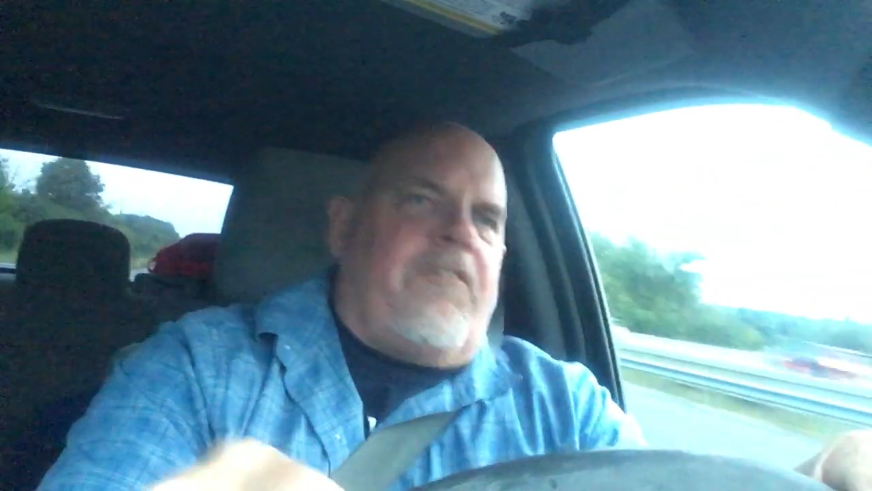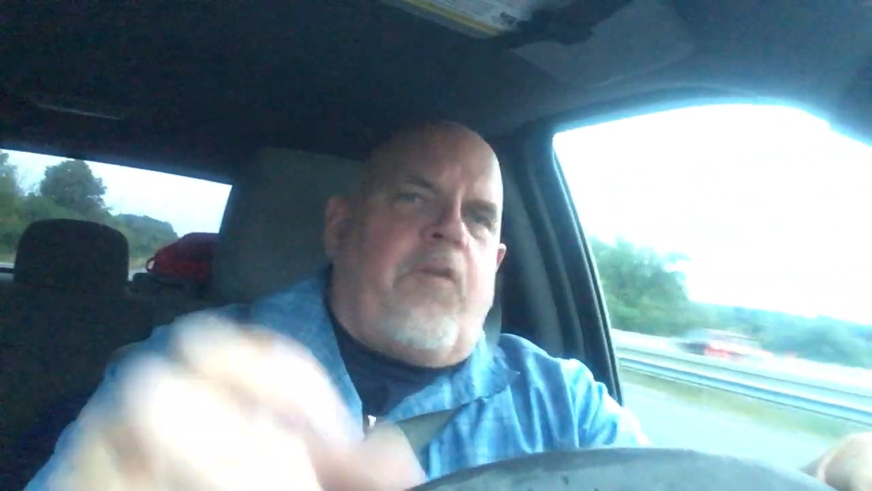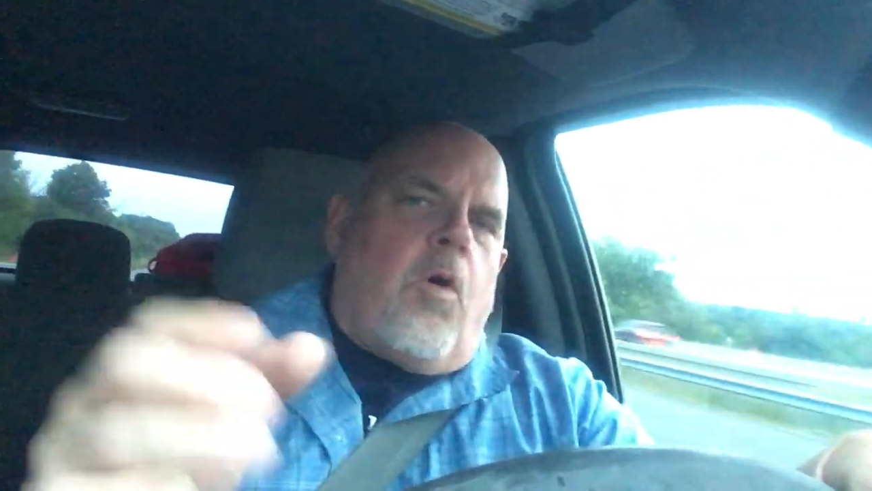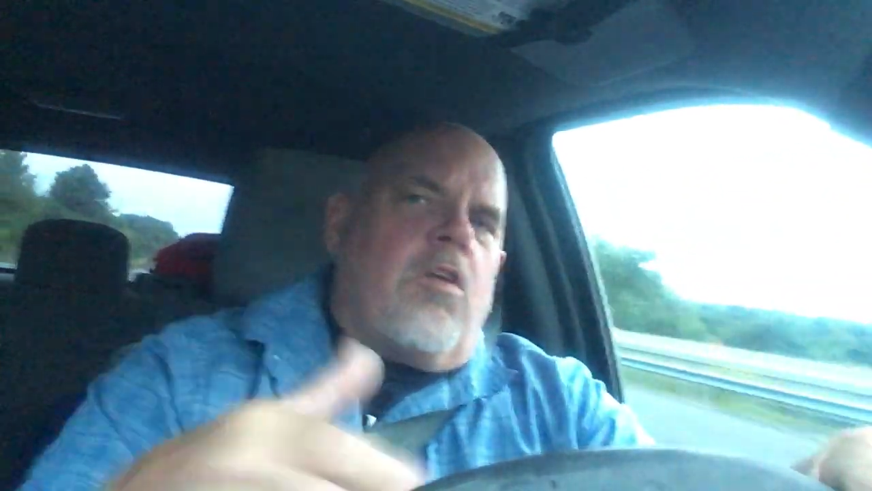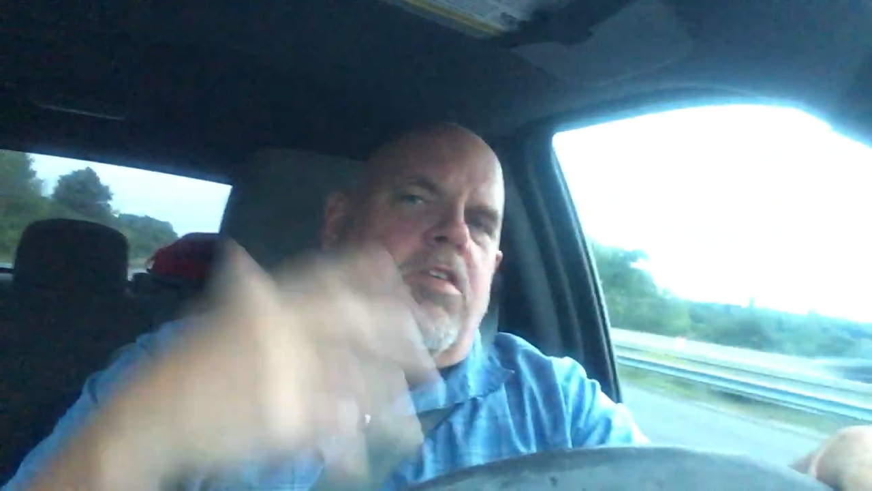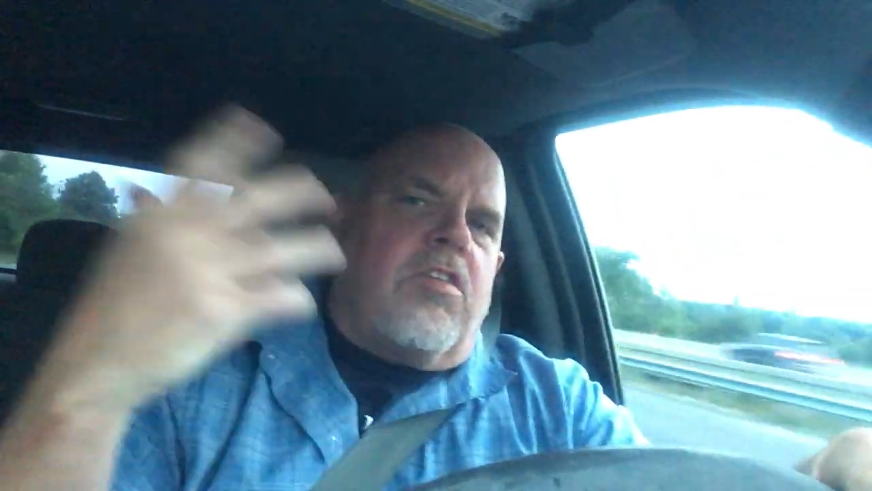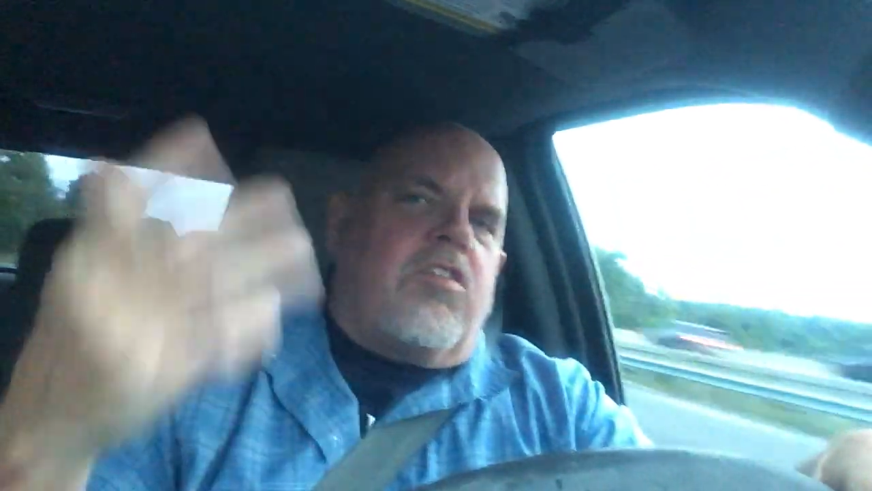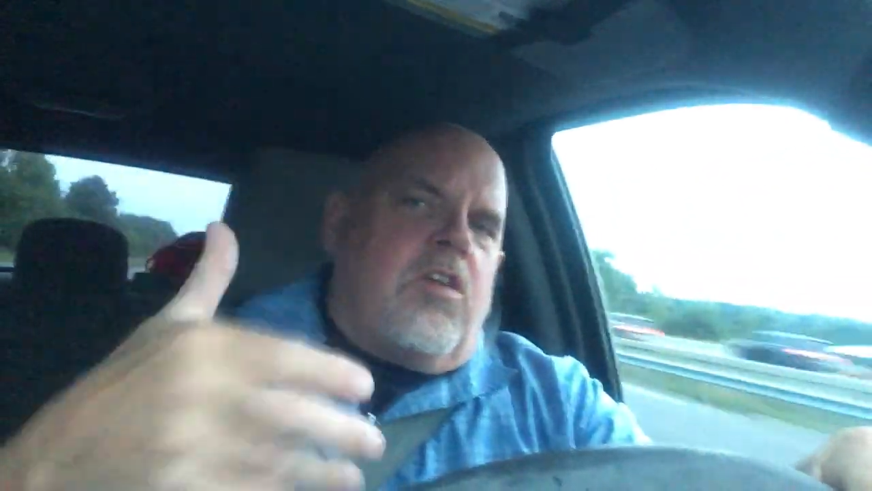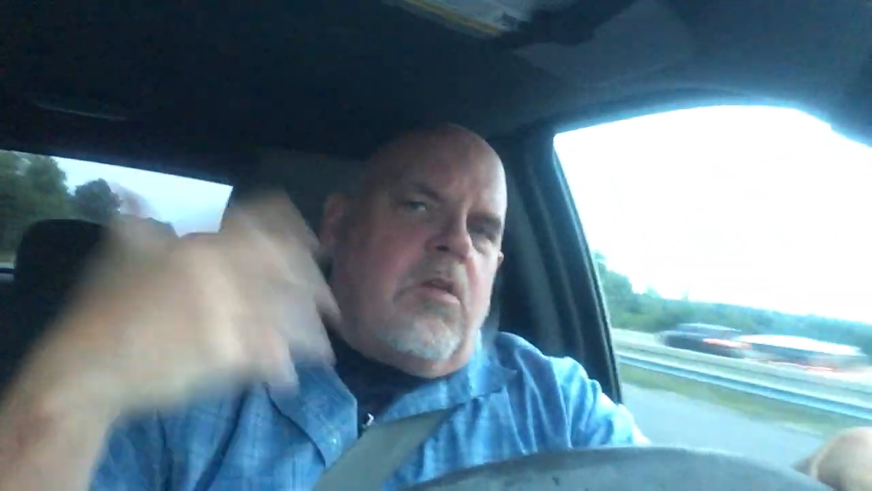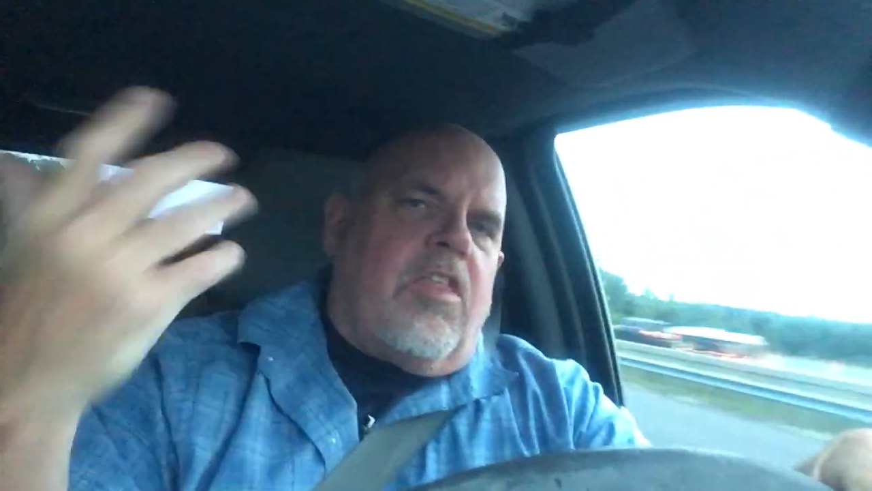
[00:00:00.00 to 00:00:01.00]

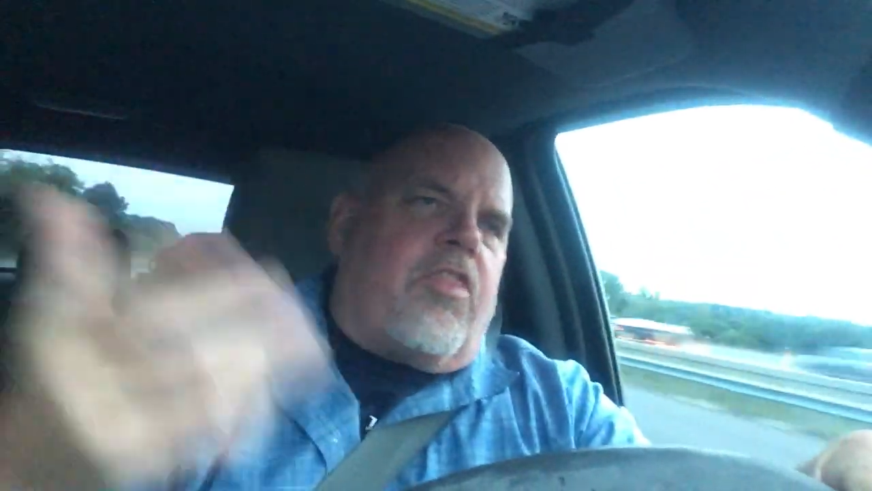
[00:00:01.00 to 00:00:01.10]
forces you to